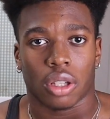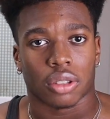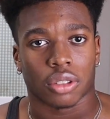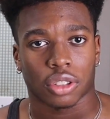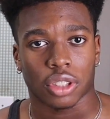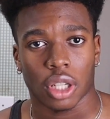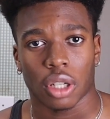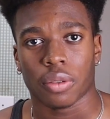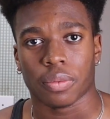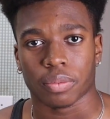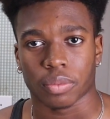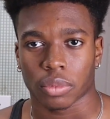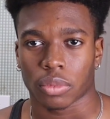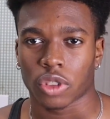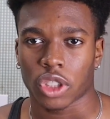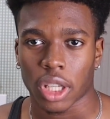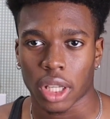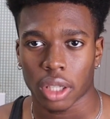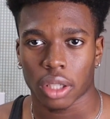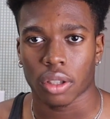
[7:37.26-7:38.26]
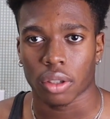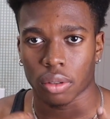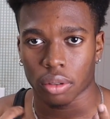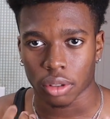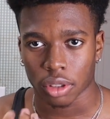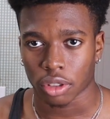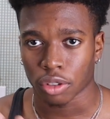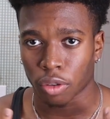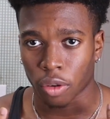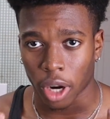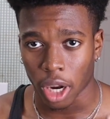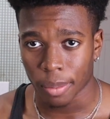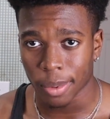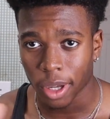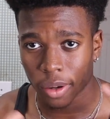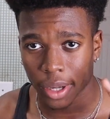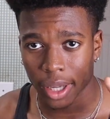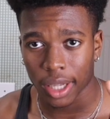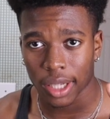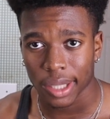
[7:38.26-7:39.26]
So, I'm telling you, just grab
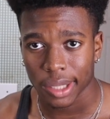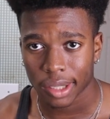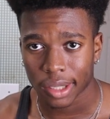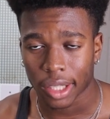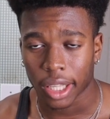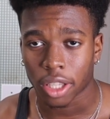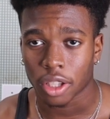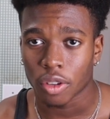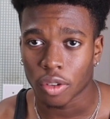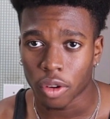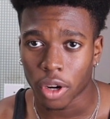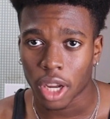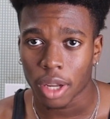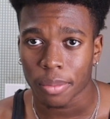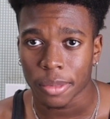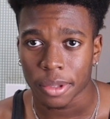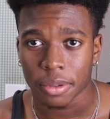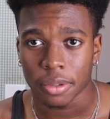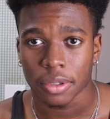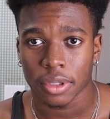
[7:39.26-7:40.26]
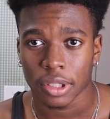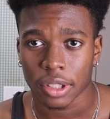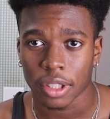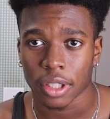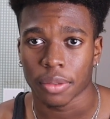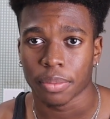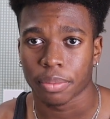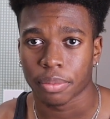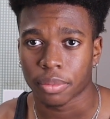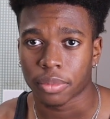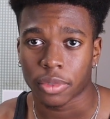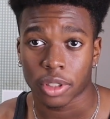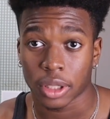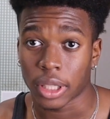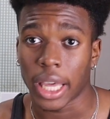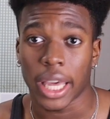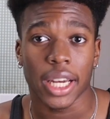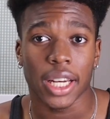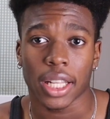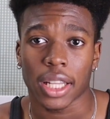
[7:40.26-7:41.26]
your hands like you're grabbing
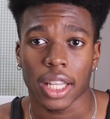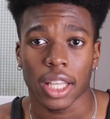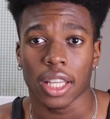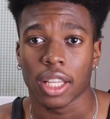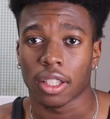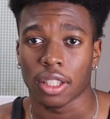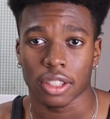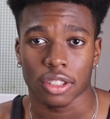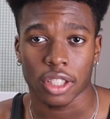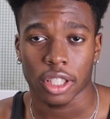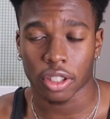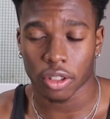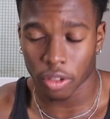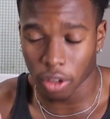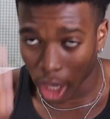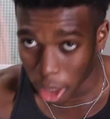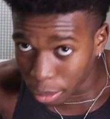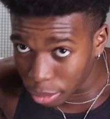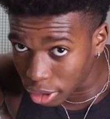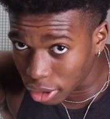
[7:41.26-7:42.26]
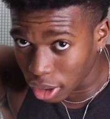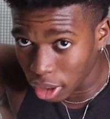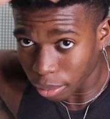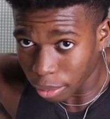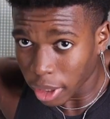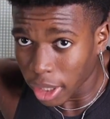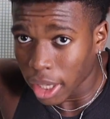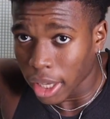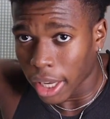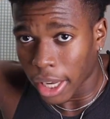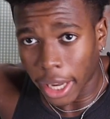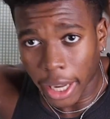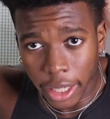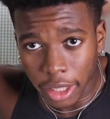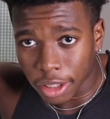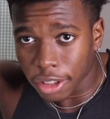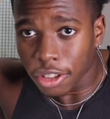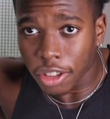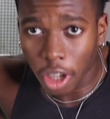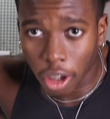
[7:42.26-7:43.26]
anything. It's like you're grabbing some
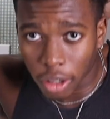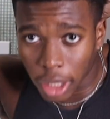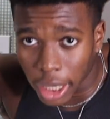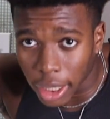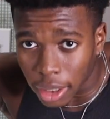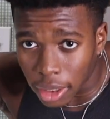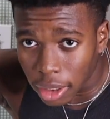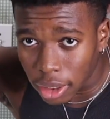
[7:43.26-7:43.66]
and just go like